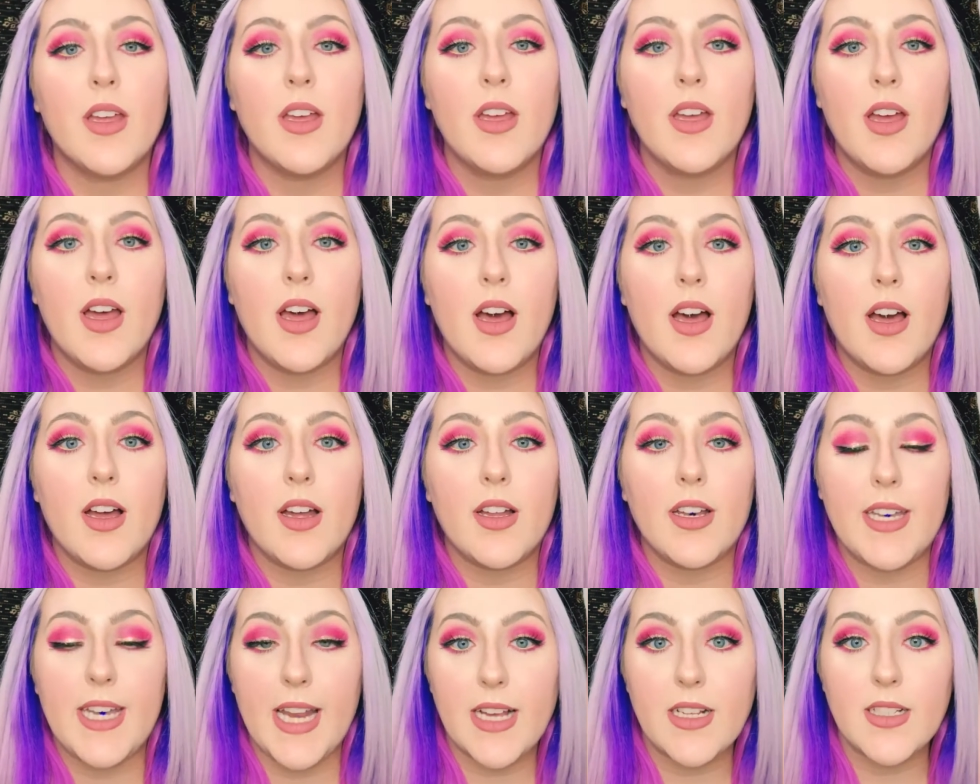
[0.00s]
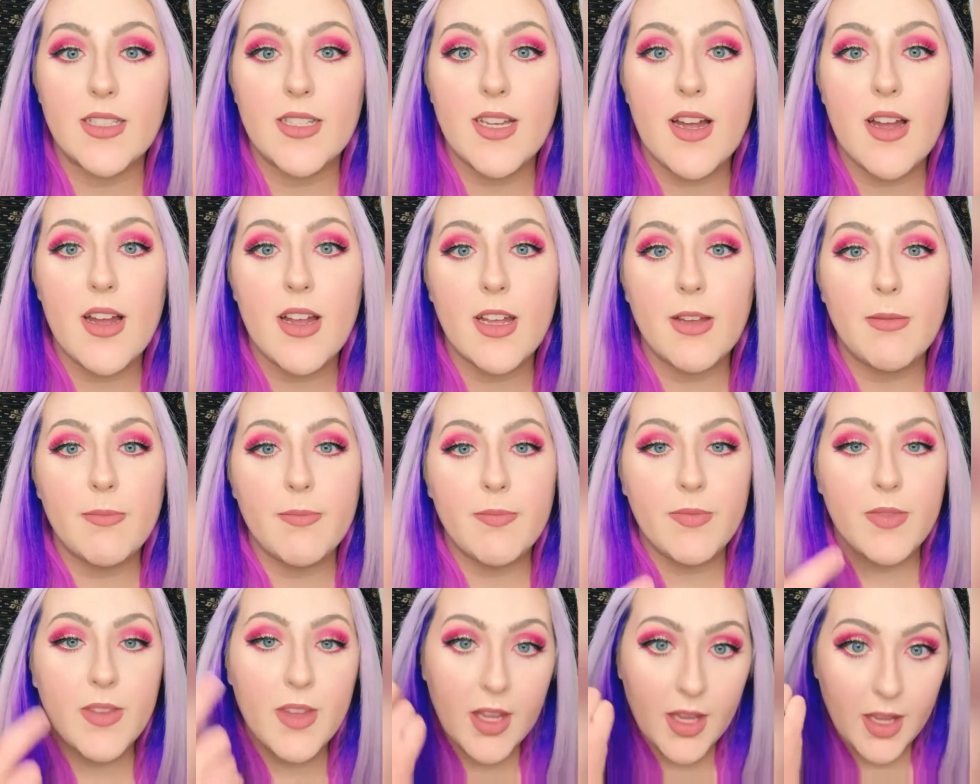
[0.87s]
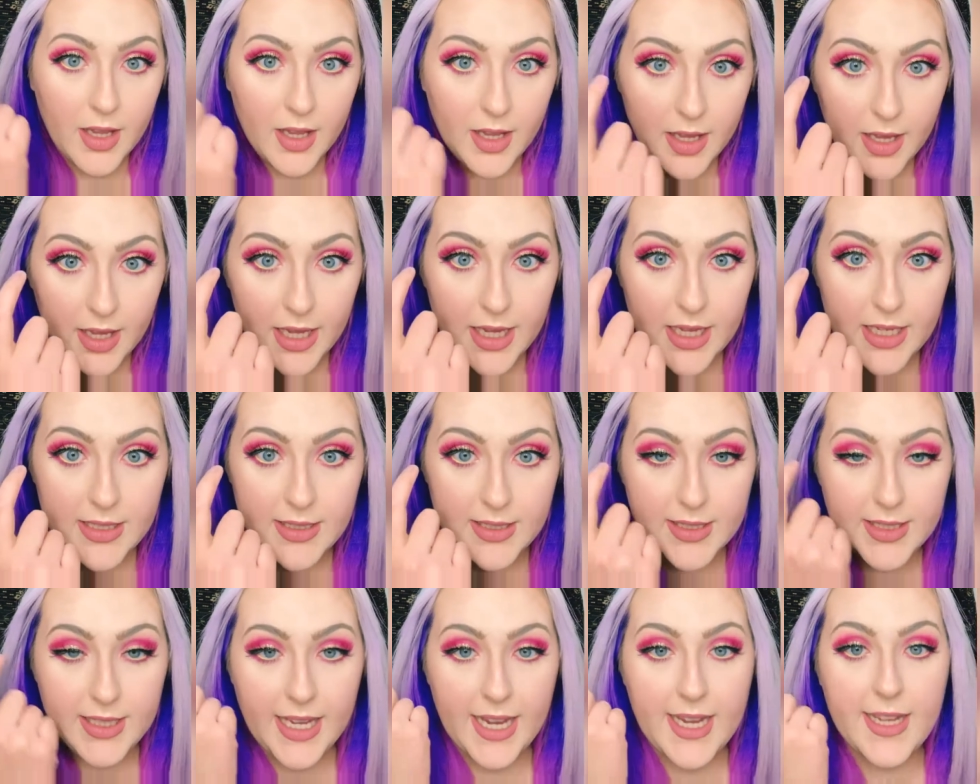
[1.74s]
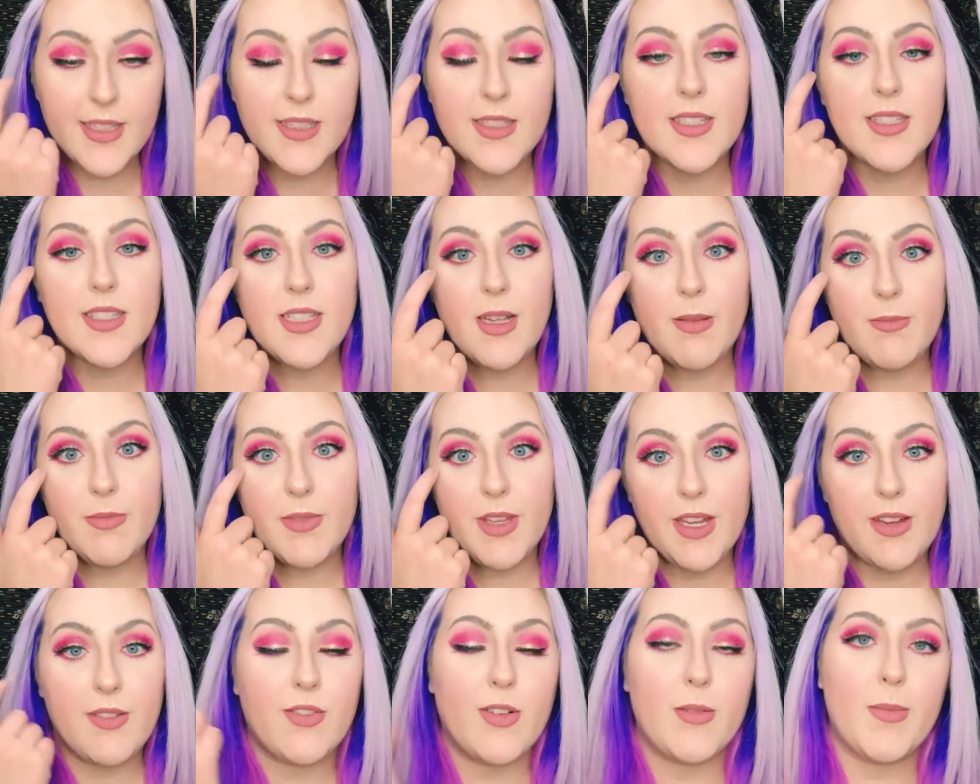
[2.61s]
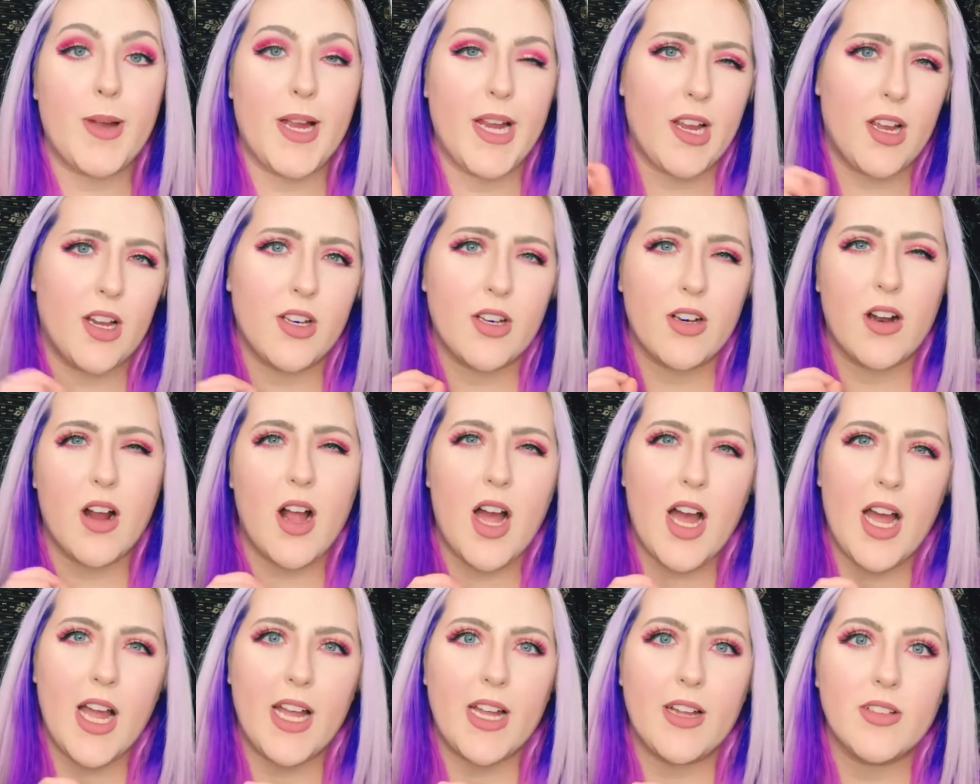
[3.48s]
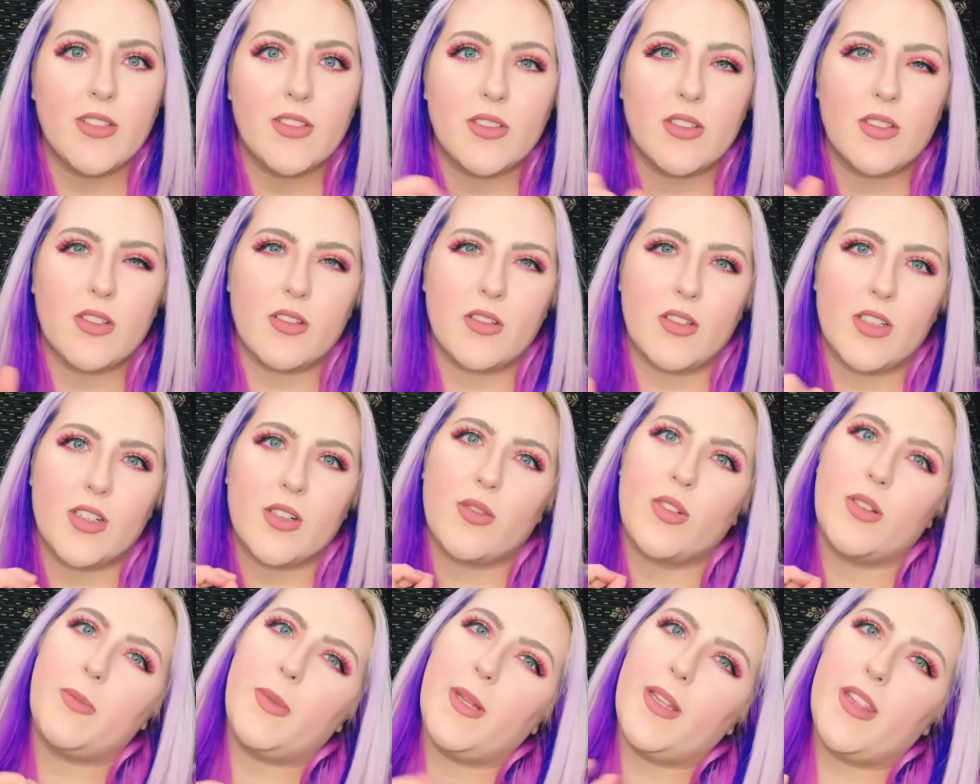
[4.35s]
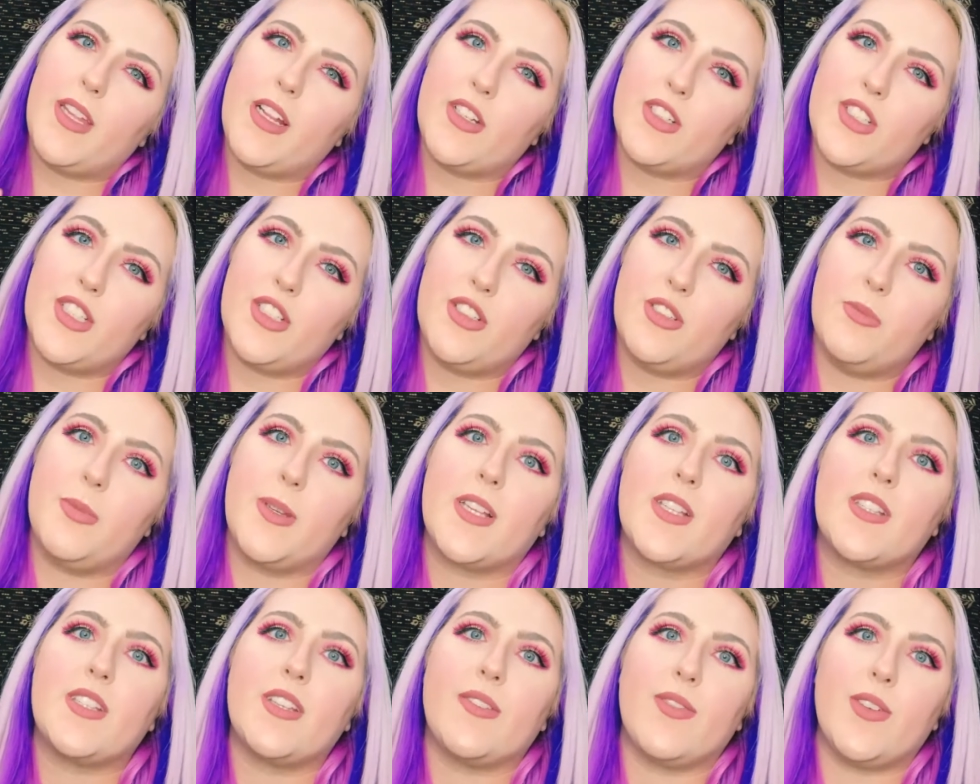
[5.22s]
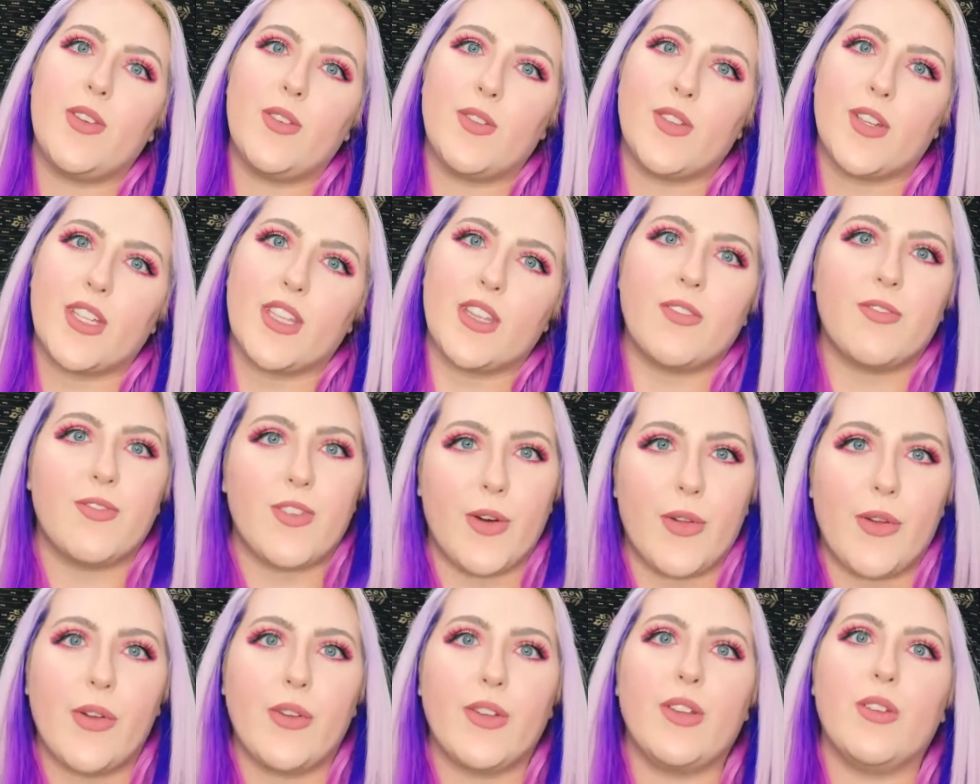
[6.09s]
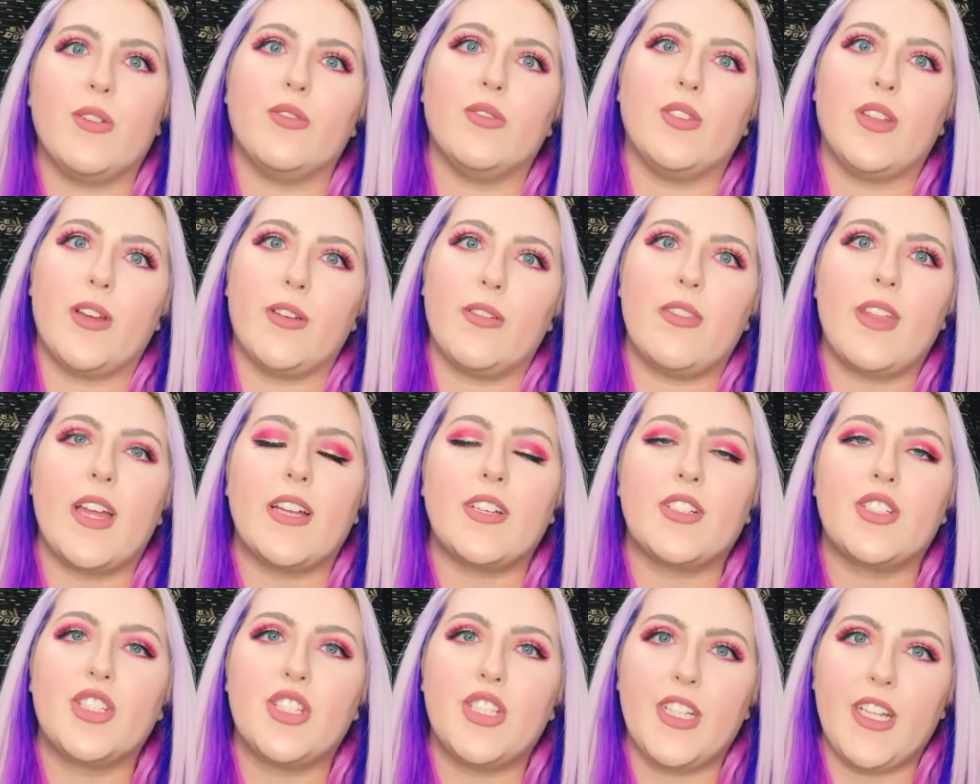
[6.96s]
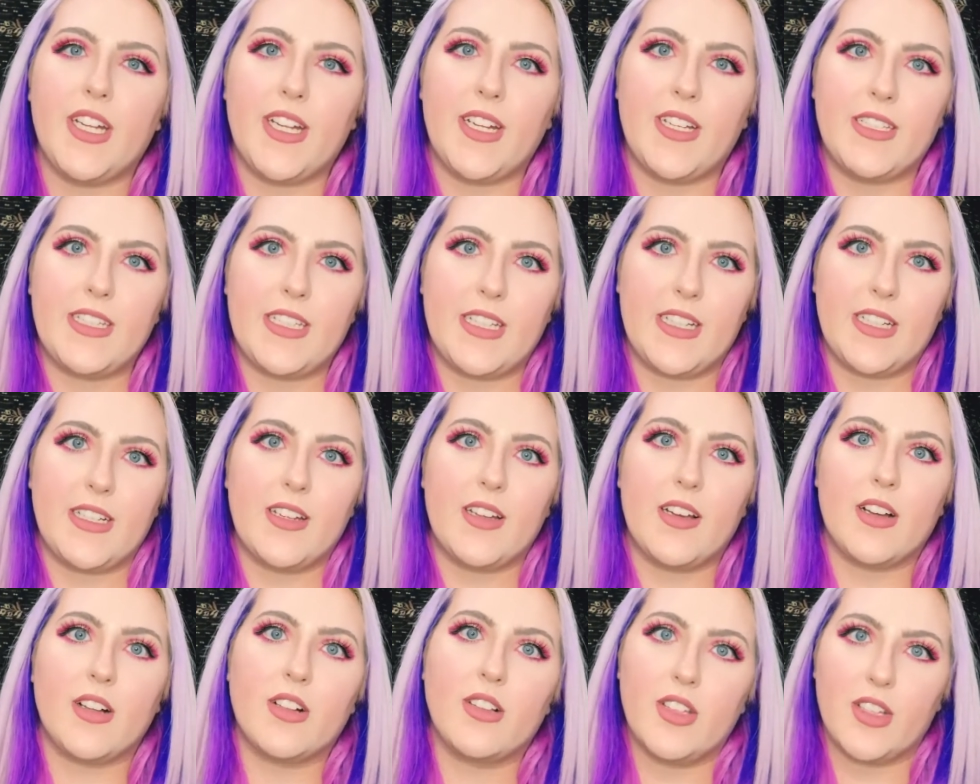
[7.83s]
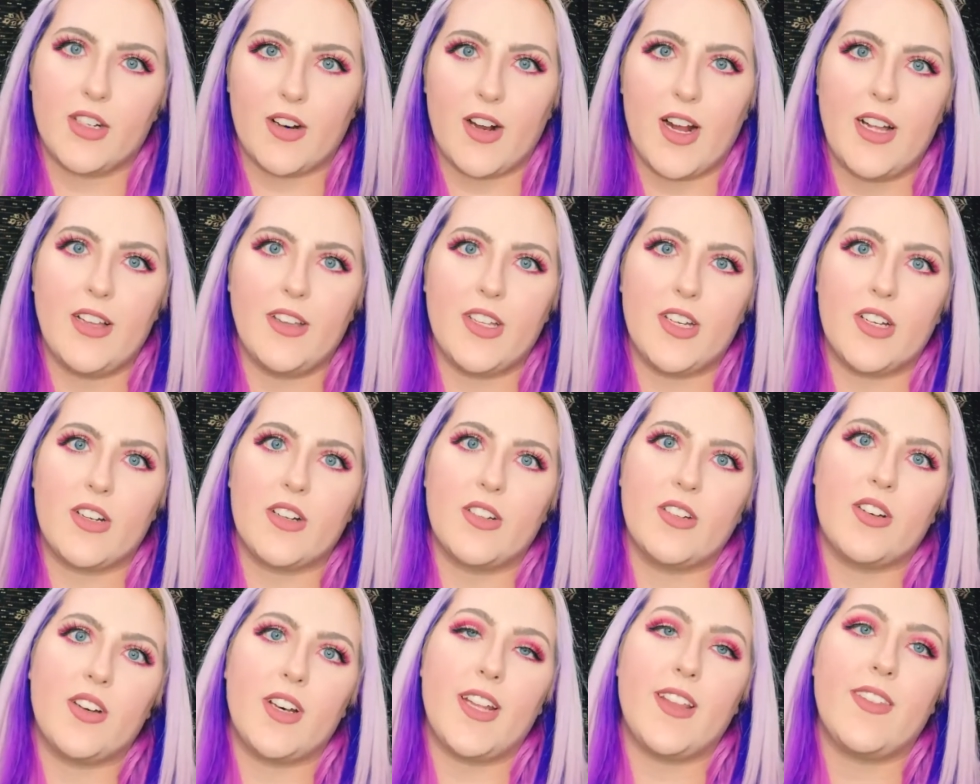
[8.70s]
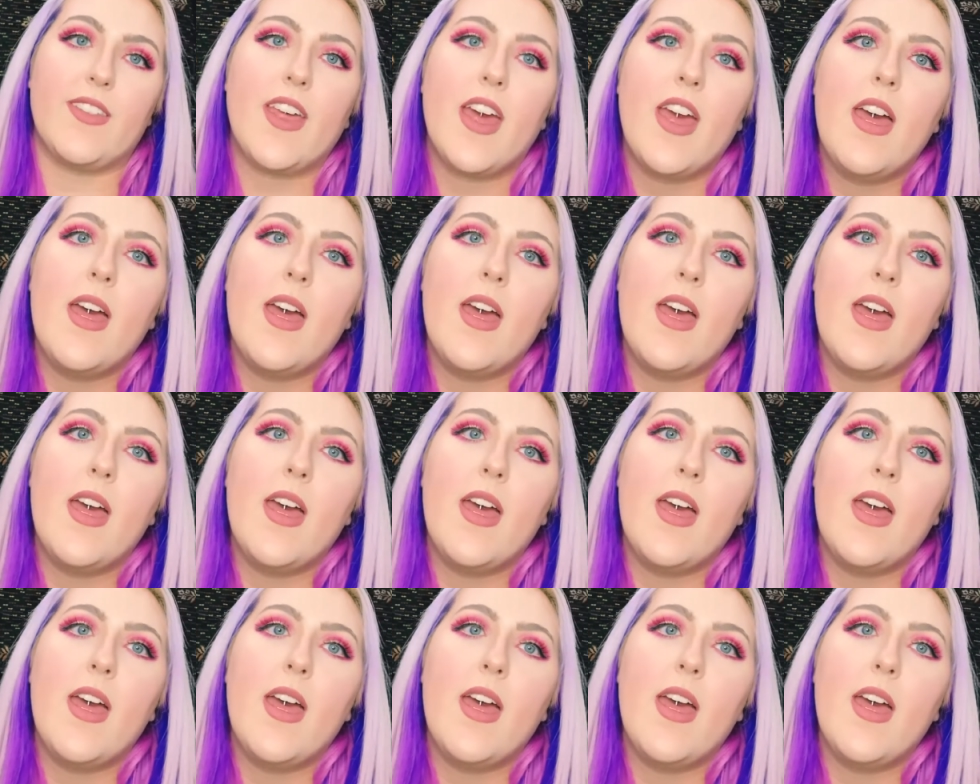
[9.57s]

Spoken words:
next time is get something for my under eye, so the glitter would be there too, because if you look at the photo, you'll know that she did a glitter eyeliner underneath.